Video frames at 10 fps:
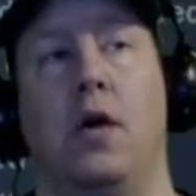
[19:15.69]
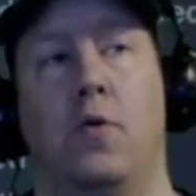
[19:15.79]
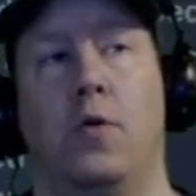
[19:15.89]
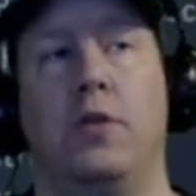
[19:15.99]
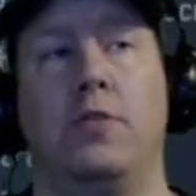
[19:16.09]

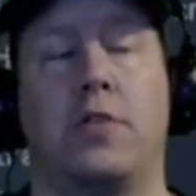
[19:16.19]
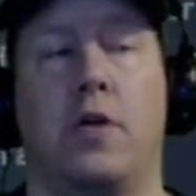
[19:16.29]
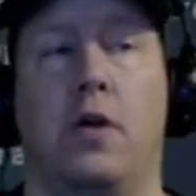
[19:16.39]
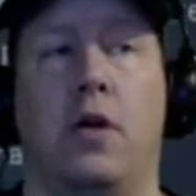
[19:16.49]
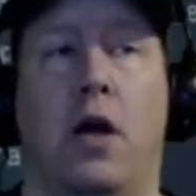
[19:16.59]
Runes
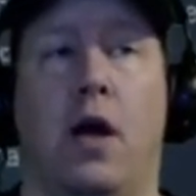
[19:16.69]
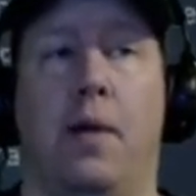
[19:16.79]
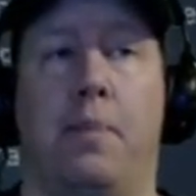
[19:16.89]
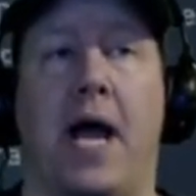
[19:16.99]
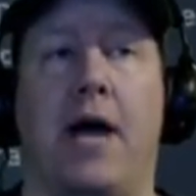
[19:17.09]
are
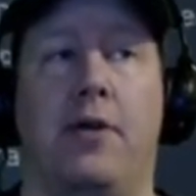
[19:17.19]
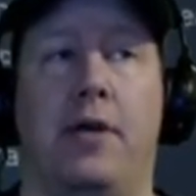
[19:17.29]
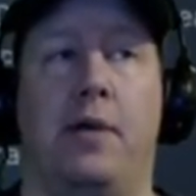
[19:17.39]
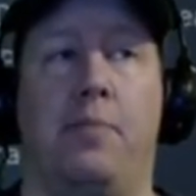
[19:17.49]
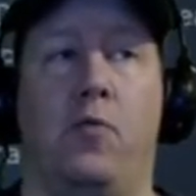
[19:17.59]
uh, powered
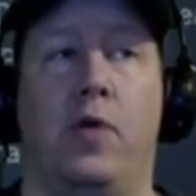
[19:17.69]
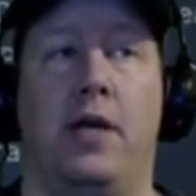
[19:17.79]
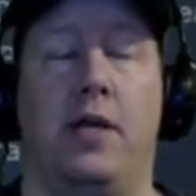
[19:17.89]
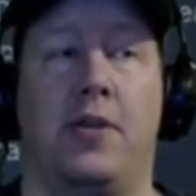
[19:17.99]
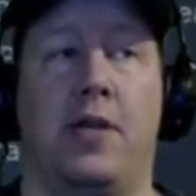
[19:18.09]
up
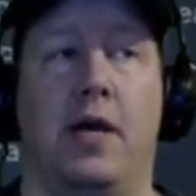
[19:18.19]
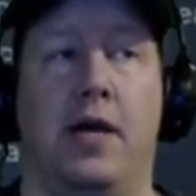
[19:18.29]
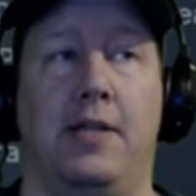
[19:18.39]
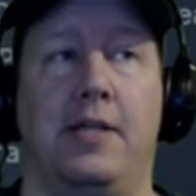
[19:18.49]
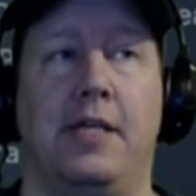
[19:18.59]
with
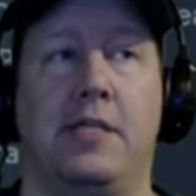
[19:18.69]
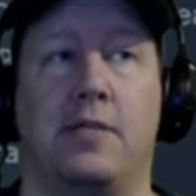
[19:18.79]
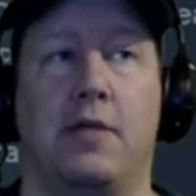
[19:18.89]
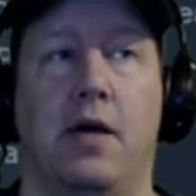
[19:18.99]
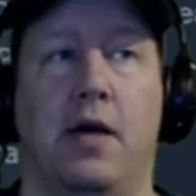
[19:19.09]
uh,
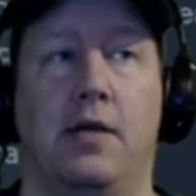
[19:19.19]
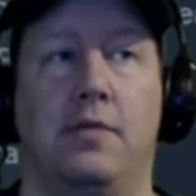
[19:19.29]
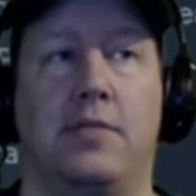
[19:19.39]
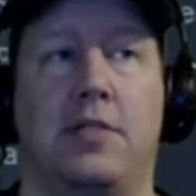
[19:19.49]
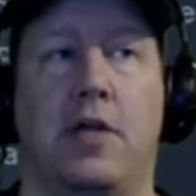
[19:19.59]
these uh,
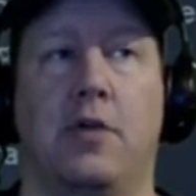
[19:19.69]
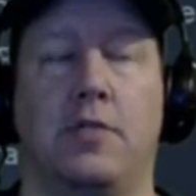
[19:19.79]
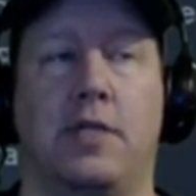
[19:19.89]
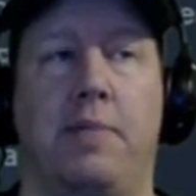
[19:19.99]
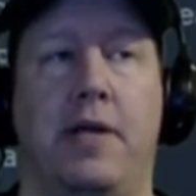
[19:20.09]

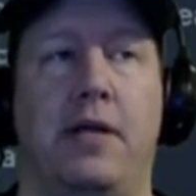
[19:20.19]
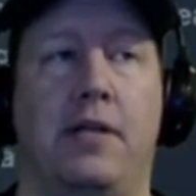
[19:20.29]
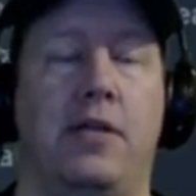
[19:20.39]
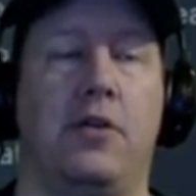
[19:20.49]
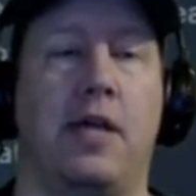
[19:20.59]
stones up here
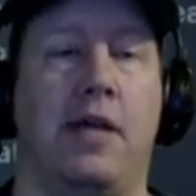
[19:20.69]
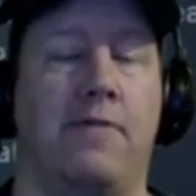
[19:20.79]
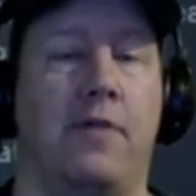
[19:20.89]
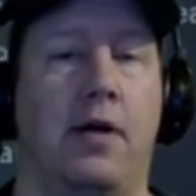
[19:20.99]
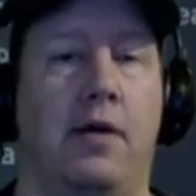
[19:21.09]
that you get
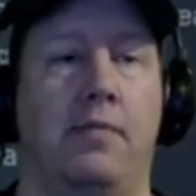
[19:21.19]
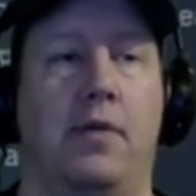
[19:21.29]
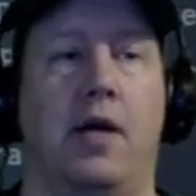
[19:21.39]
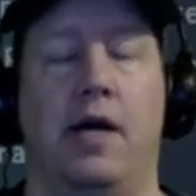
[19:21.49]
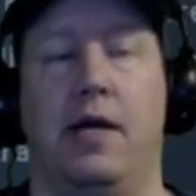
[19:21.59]
from
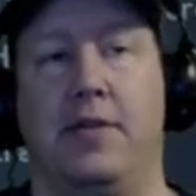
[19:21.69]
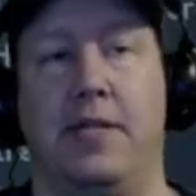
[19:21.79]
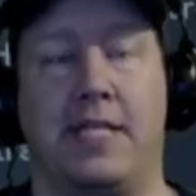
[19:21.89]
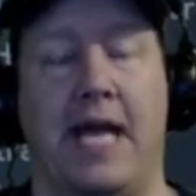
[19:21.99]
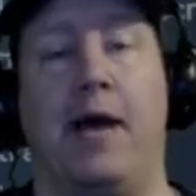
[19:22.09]
uh, the
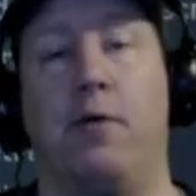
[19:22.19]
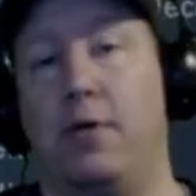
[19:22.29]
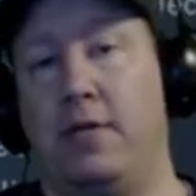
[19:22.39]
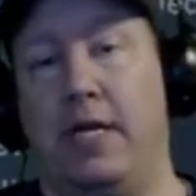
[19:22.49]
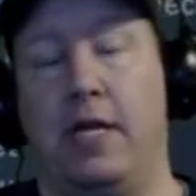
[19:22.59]

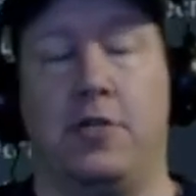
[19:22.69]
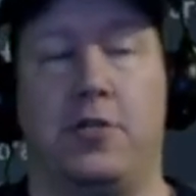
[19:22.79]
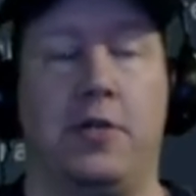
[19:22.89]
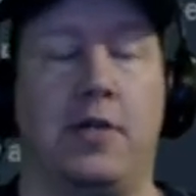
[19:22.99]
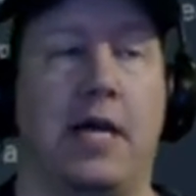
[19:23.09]
tower that I'll
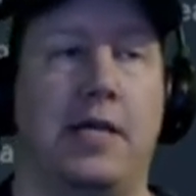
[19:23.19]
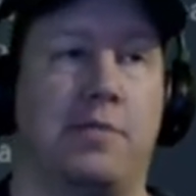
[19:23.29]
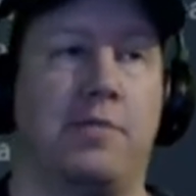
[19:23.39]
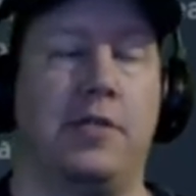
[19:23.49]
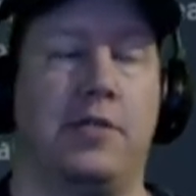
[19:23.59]
show you guys
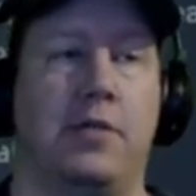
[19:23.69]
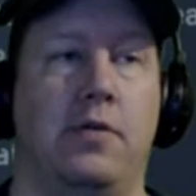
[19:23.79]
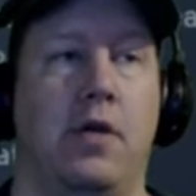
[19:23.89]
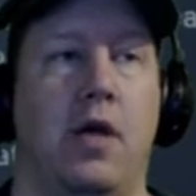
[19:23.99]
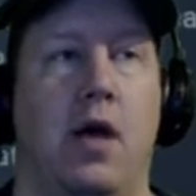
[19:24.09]
pretty
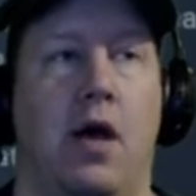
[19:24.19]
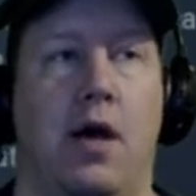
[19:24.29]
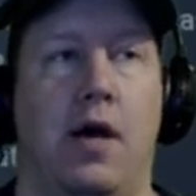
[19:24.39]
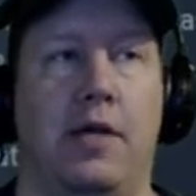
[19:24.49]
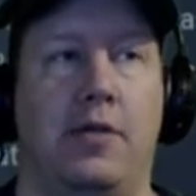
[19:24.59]
soon
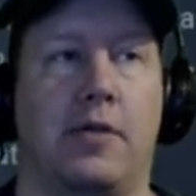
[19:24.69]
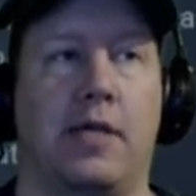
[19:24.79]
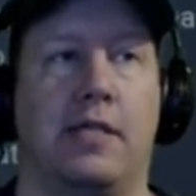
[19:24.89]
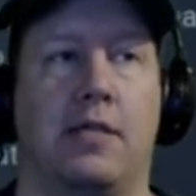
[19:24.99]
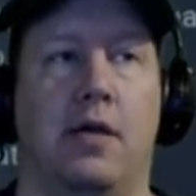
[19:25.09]
uh, you'll
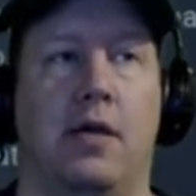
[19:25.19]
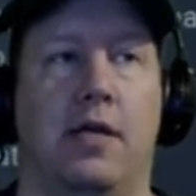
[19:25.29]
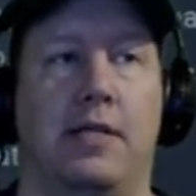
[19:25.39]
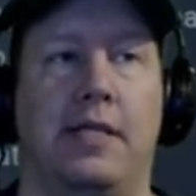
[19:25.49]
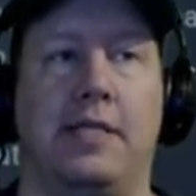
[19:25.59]
get
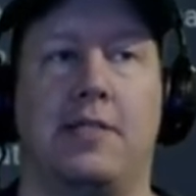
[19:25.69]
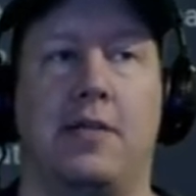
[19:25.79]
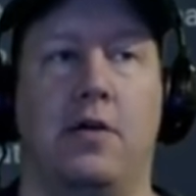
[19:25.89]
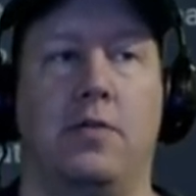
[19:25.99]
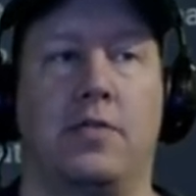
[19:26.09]
uh, these
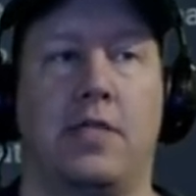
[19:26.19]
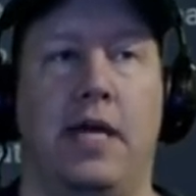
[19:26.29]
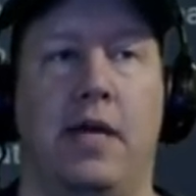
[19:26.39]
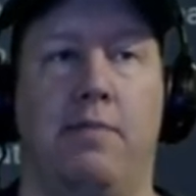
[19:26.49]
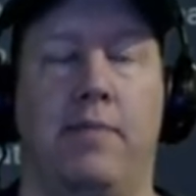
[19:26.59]
stones
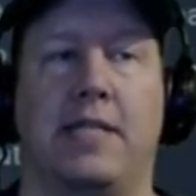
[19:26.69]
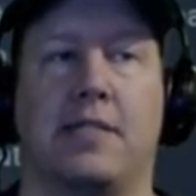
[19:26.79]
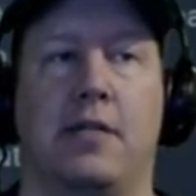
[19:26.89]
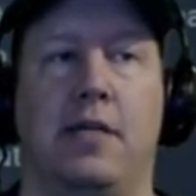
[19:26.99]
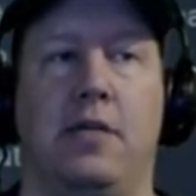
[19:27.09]
and
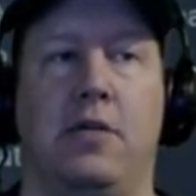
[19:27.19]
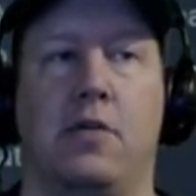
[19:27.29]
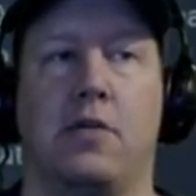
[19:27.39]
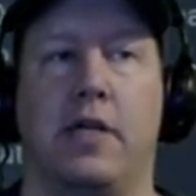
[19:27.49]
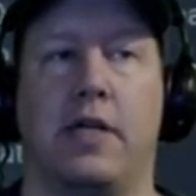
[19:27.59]
basically you
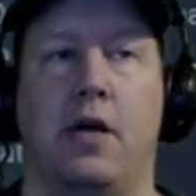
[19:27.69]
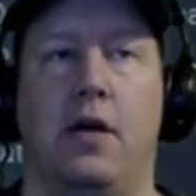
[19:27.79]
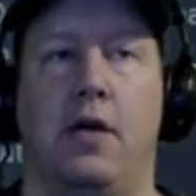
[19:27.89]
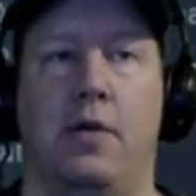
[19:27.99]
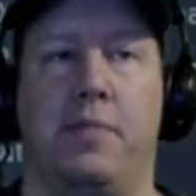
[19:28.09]
click
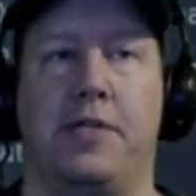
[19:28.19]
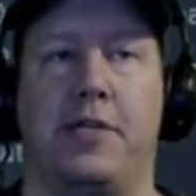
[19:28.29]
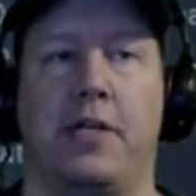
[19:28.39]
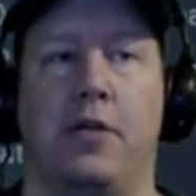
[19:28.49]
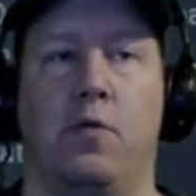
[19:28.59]
on a
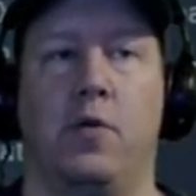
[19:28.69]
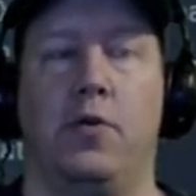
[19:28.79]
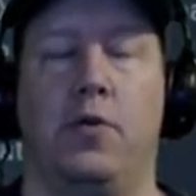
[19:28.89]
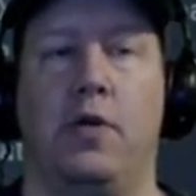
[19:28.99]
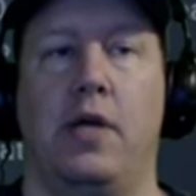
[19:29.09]
particular
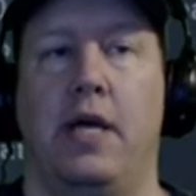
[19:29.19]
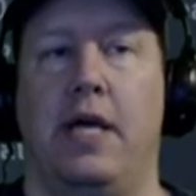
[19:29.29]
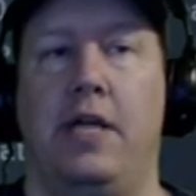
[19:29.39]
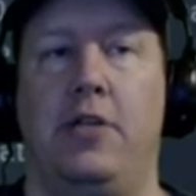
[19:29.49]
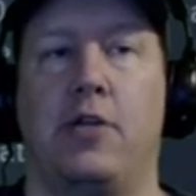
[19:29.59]
rune
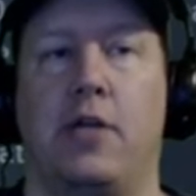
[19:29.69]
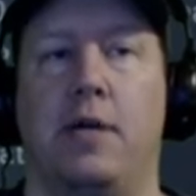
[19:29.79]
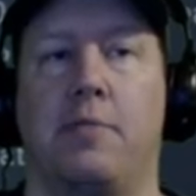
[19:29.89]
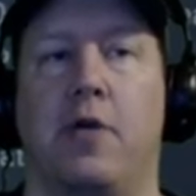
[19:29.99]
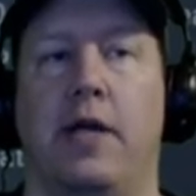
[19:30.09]
and you can
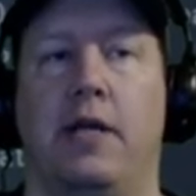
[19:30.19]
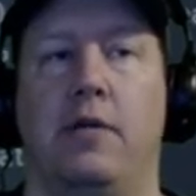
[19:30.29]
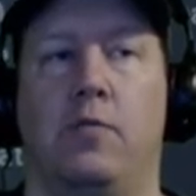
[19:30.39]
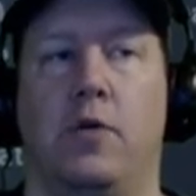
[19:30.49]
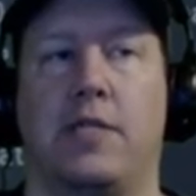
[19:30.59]
upgrade
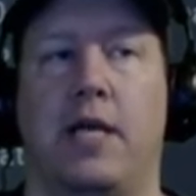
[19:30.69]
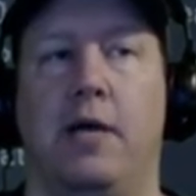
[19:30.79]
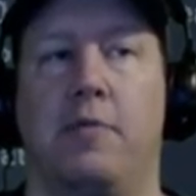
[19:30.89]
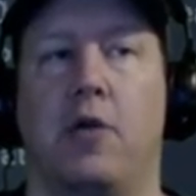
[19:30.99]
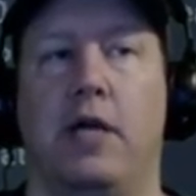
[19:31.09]
it once I
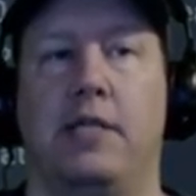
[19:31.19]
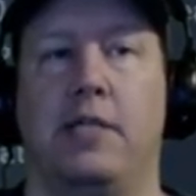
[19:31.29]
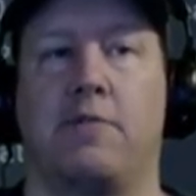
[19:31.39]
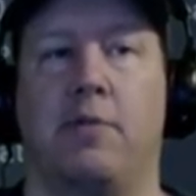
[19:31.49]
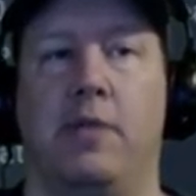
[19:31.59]
upgrade
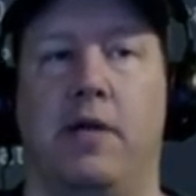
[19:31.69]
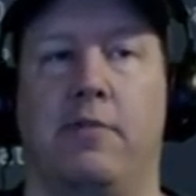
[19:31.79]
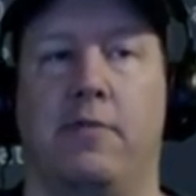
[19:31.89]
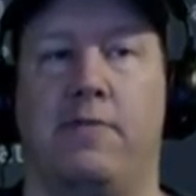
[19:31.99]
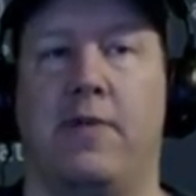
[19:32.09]
this from
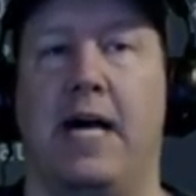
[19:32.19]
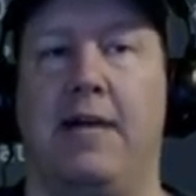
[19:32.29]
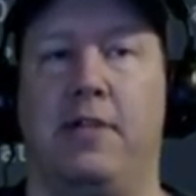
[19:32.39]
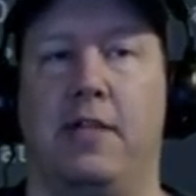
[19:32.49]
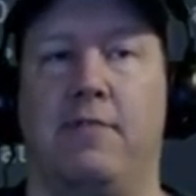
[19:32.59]
level
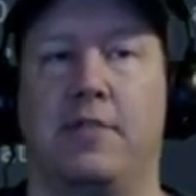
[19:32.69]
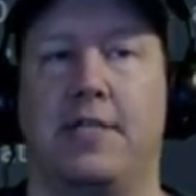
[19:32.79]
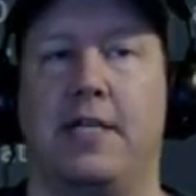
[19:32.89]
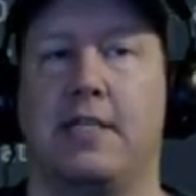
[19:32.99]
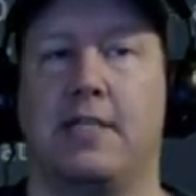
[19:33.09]
5 to level
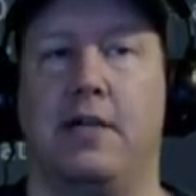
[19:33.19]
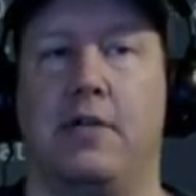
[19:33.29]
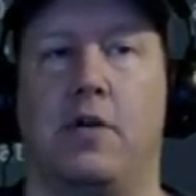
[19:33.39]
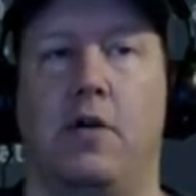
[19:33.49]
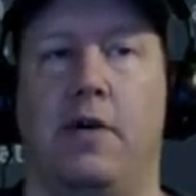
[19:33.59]
6
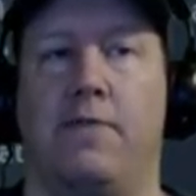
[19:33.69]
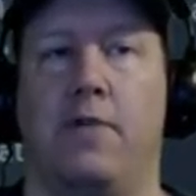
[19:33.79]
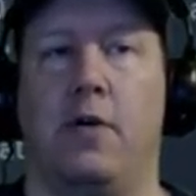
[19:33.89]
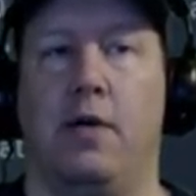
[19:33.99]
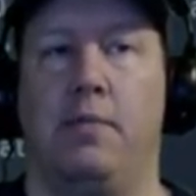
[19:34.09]
it'll go up
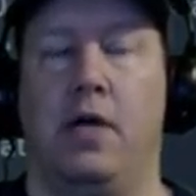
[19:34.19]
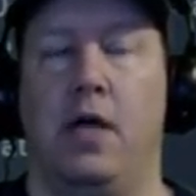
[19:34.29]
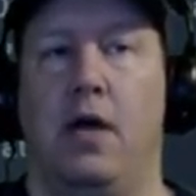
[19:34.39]
from